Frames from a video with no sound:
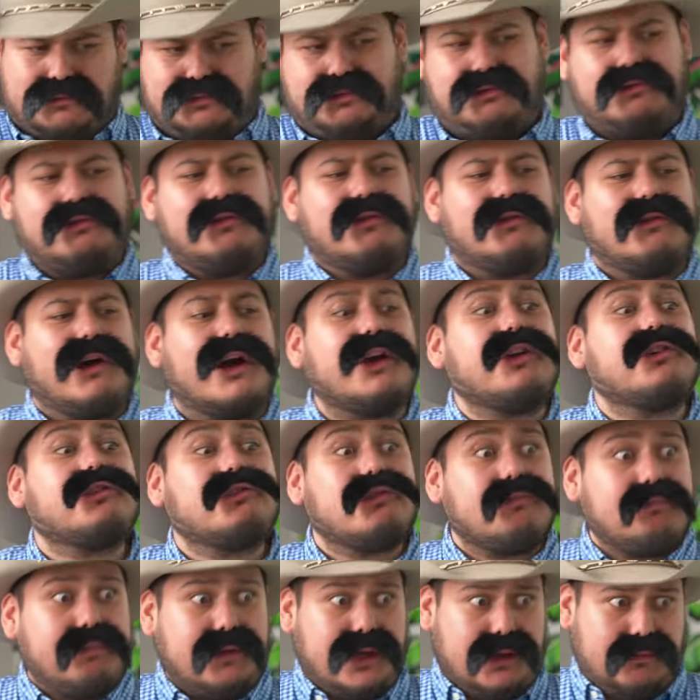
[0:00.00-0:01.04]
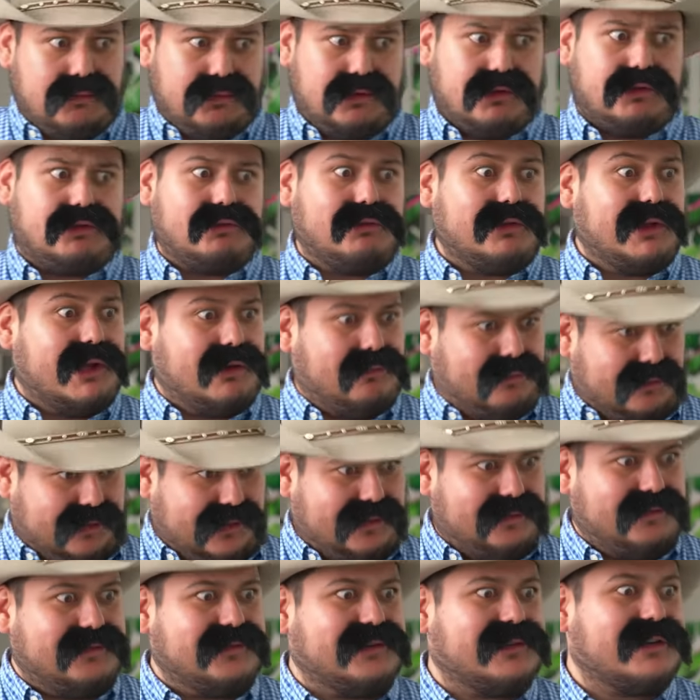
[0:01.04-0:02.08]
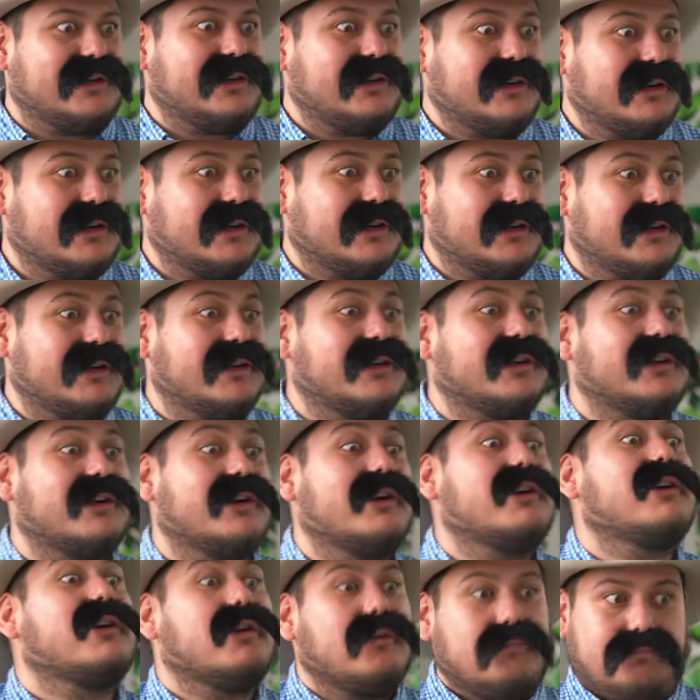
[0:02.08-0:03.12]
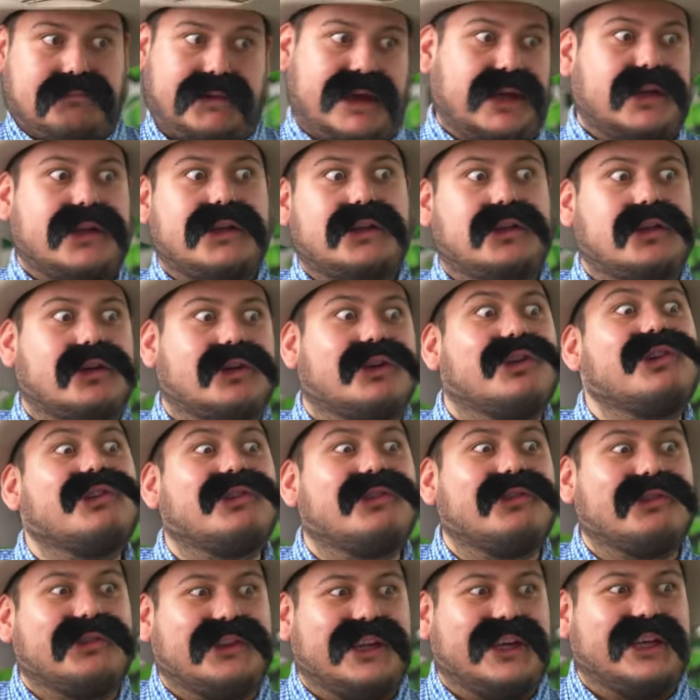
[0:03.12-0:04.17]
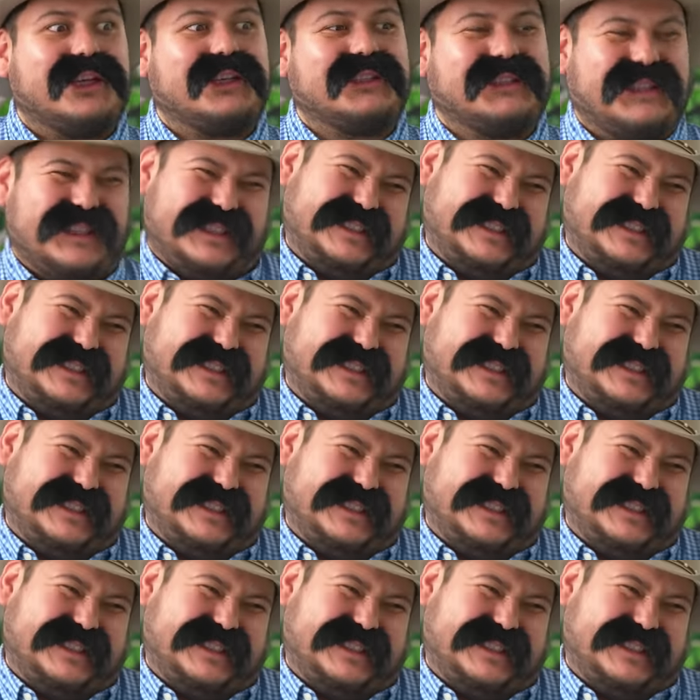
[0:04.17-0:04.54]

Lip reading: You know, I used to be able to do that when I was younger, back in the good old days.